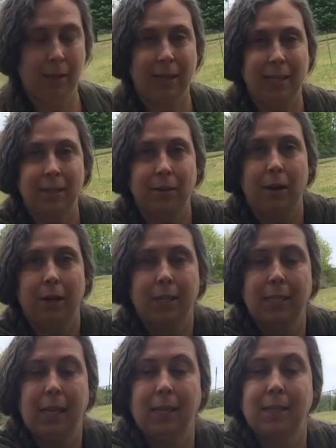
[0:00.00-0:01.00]
These are our
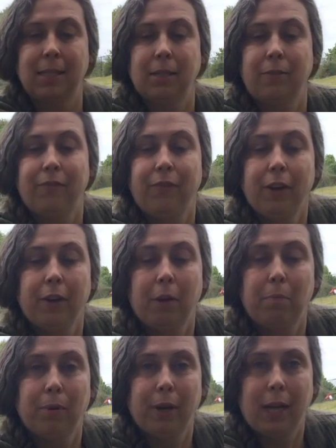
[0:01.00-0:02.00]
seeds. They're very
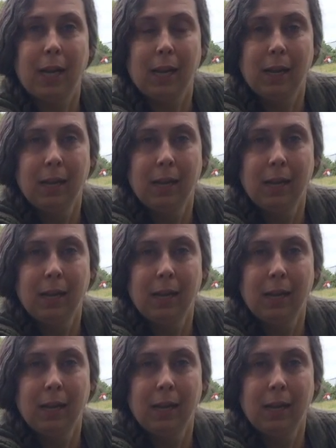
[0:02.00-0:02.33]
pretty.